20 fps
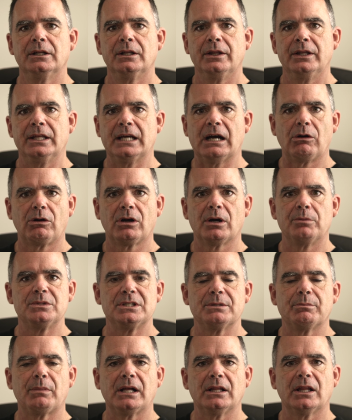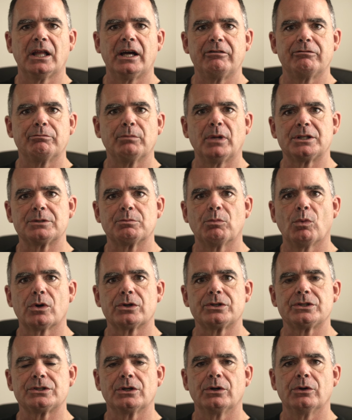the outcomes in my life much more
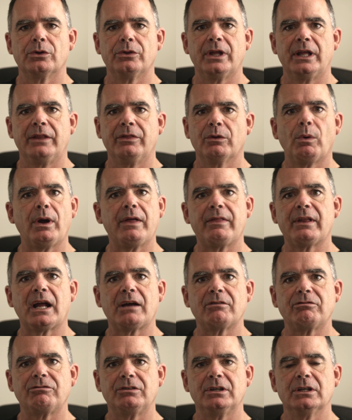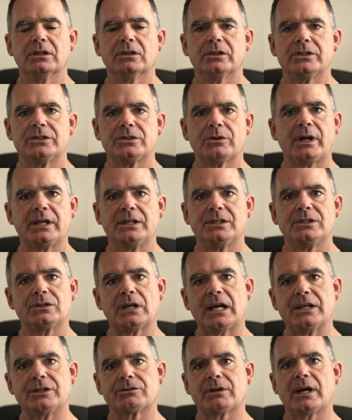so than the way that I feel. And so
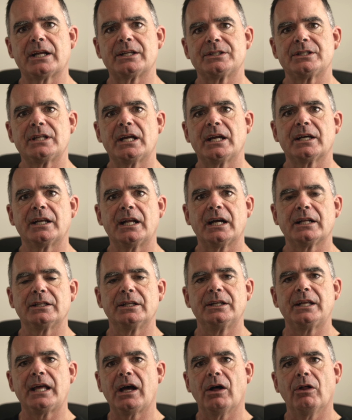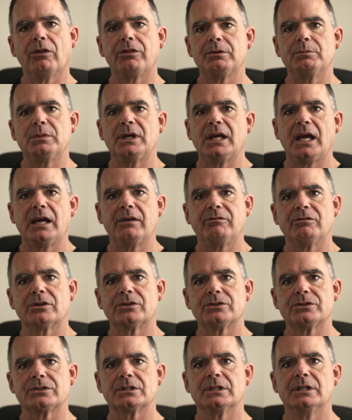I try to stay connected to healthy
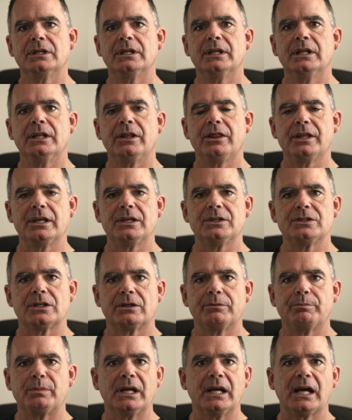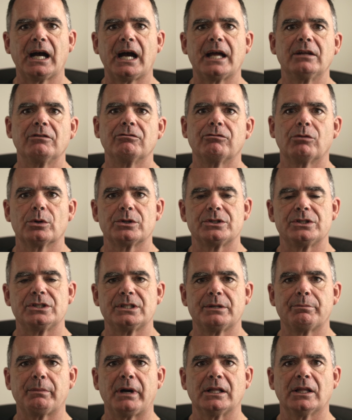behaviors, things that have been guiding forces
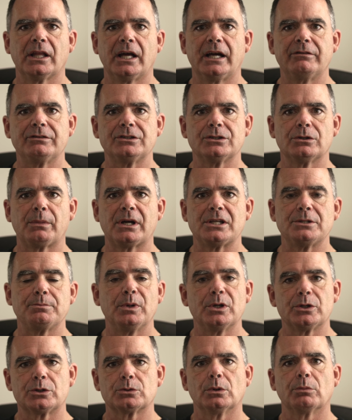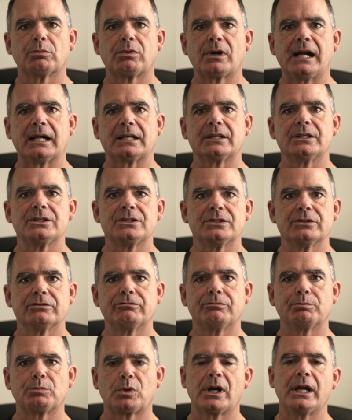in my life. So my spiritual practice
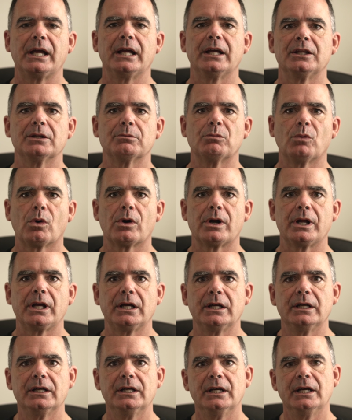of praying in the morning,